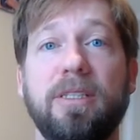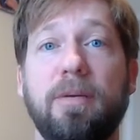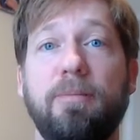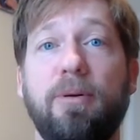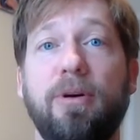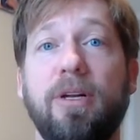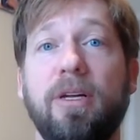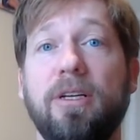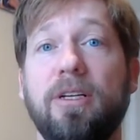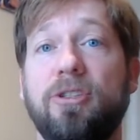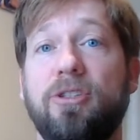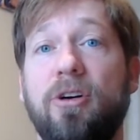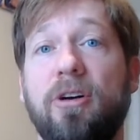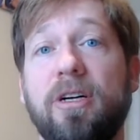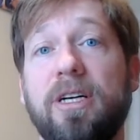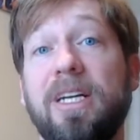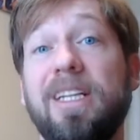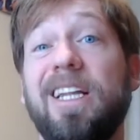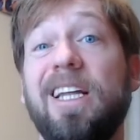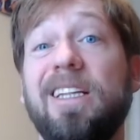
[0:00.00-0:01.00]
They put it in a
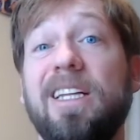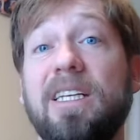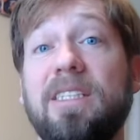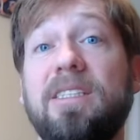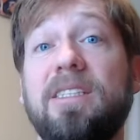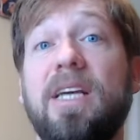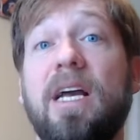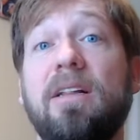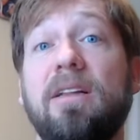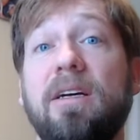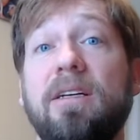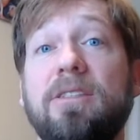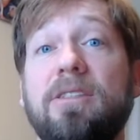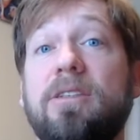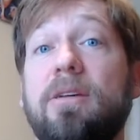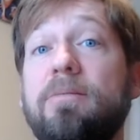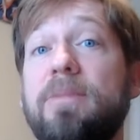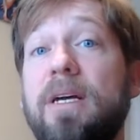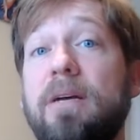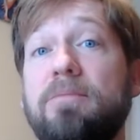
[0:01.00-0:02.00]
truck and then they sell it.
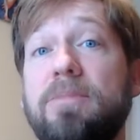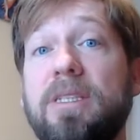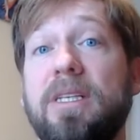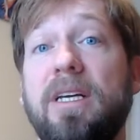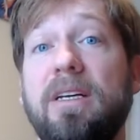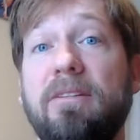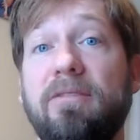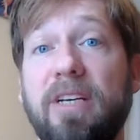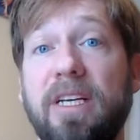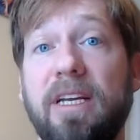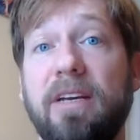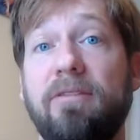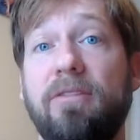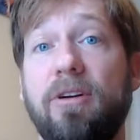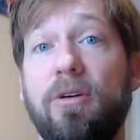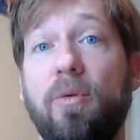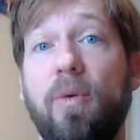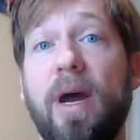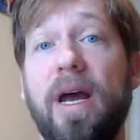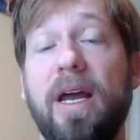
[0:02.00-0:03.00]
Sometimes they even give
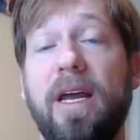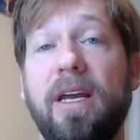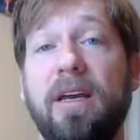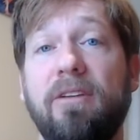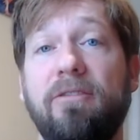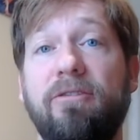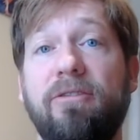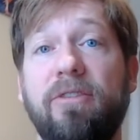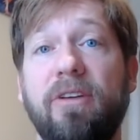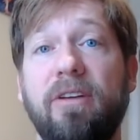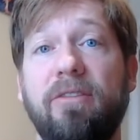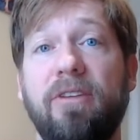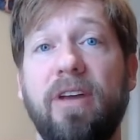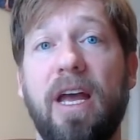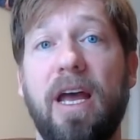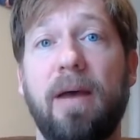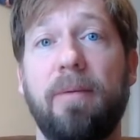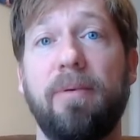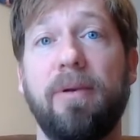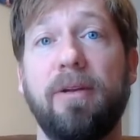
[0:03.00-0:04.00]
it away if
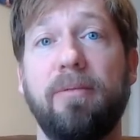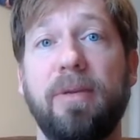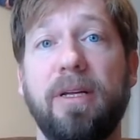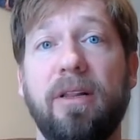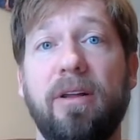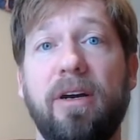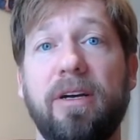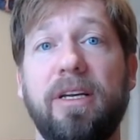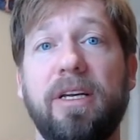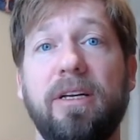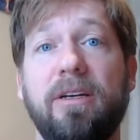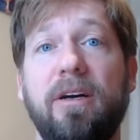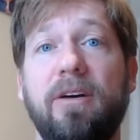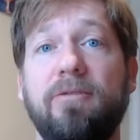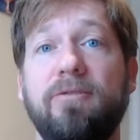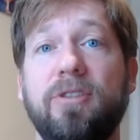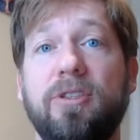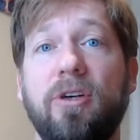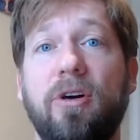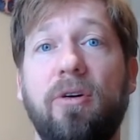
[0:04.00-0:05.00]
you happen to be lucky
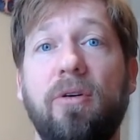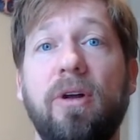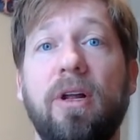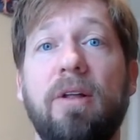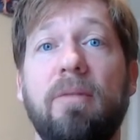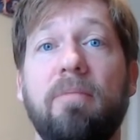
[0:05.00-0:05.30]
enough. So